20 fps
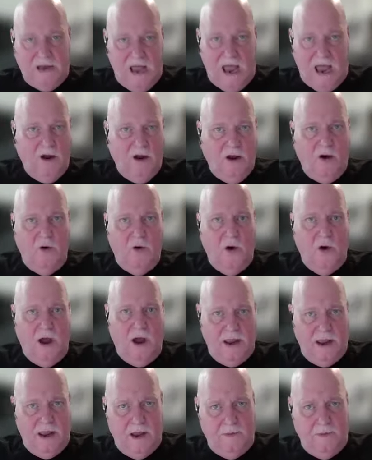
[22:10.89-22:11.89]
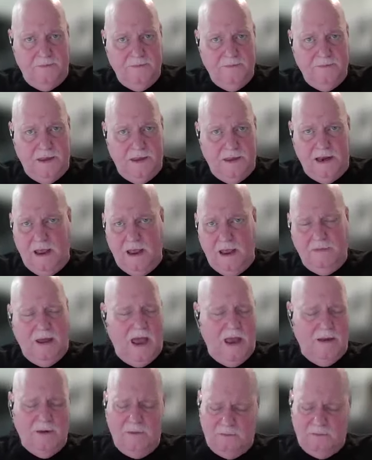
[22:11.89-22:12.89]
But I know who I am, and
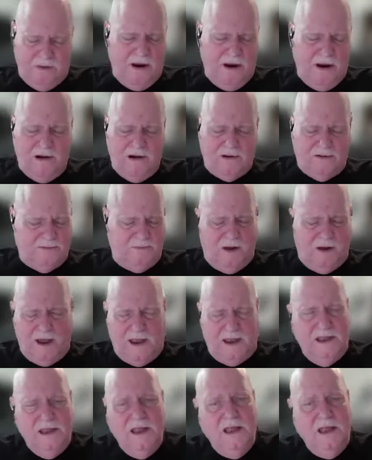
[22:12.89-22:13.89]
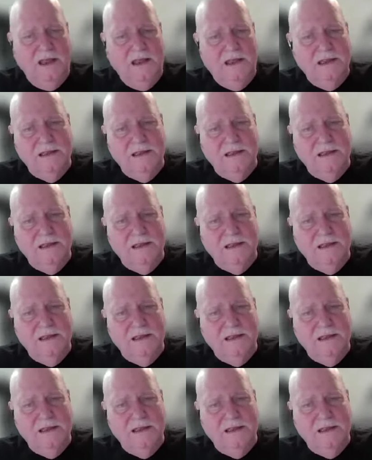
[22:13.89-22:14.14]
I'm embarrassed by